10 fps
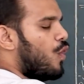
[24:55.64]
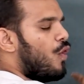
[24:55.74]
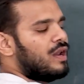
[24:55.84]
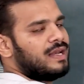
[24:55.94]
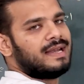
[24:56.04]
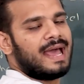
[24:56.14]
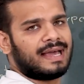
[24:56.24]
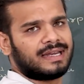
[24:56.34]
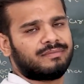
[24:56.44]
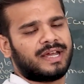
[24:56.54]
Only
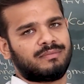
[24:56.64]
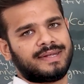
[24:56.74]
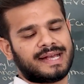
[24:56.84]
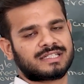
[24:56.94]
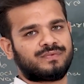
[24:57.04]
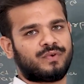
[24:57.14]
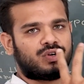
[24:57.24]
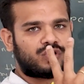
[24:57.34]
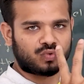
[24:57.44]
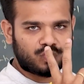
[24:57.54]
diagram can be asked
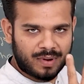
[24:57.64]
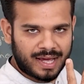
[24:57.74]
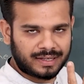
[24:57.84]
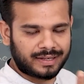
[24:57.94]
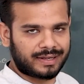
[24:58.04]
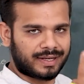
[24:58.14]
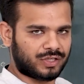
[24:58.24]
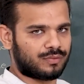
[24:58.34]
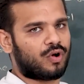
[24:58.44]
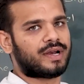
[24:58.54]
for 2 marks in
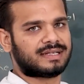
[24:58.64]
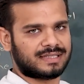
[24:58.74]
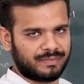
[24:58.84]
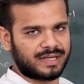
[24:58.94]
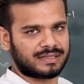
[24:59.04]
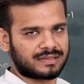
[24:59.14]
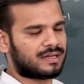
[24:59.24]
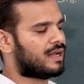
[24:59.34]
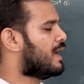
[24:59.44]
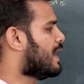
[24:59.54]
your board examination,